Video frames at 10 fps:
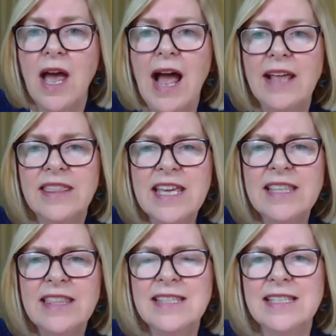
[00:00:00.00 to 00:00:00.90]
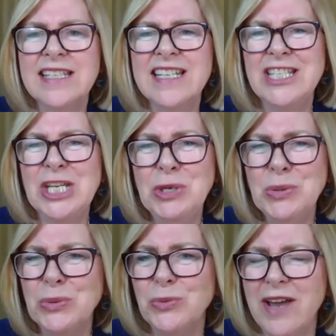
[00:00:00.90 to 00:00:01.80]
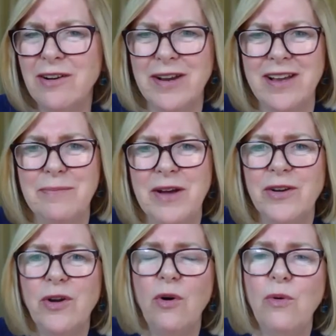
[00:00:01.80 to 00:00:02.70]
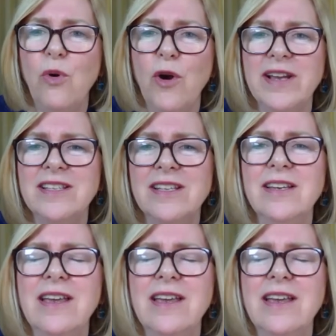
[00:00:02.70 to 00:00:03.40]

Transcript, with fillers: I think that this continual rhetoric about a Cold War is